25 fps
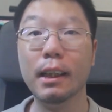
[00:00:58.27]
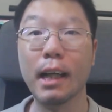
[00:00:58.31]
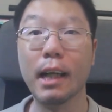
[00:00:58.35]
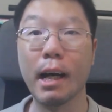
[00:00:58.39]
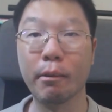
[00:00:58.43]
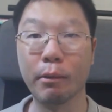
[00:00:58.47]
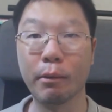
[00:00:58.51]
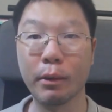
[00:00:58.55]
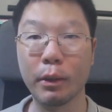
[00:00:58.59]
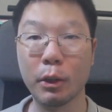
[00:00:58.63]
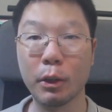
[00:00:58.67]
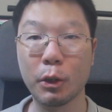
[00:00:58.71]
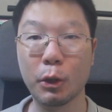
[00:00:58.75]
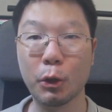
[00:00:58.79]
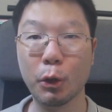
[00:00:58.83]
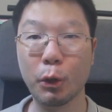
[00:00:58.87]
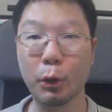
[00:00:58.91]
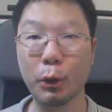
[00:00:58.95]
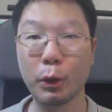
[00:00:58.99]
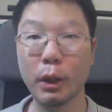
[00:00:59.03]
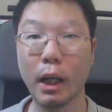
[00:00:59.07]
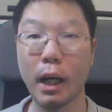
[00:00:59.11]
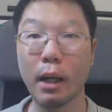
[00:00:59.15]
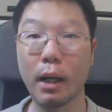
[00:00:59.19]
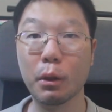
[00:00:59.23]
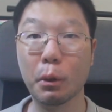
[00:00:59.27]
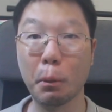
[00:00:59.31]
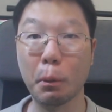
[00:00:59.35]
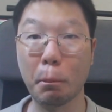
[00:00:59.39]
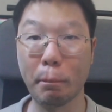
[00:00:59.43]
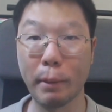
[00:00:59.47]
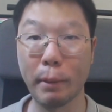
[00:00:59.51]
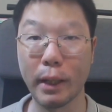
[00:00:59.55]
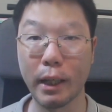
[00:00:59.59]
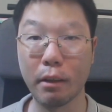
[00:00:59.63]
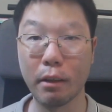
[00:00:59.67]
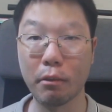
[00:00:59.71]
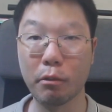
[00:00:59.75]
I'm going to show you how to
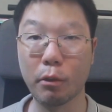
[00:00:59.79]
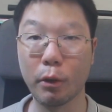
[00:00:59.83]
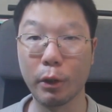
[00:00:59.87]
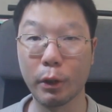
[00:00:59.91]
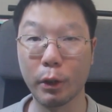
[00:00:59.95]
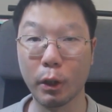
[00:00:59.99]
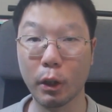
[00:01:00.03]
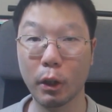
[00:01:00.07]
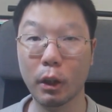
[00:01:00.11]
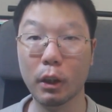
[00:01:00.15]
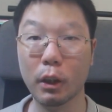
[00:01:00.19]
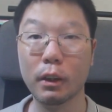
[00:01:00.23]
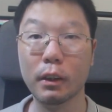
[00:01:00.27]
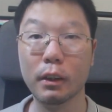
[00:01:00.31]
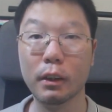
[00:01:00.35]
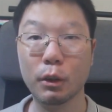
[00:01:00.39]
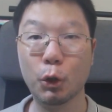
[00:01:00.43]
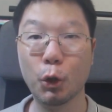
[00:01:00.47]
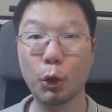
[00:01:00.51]
pay for your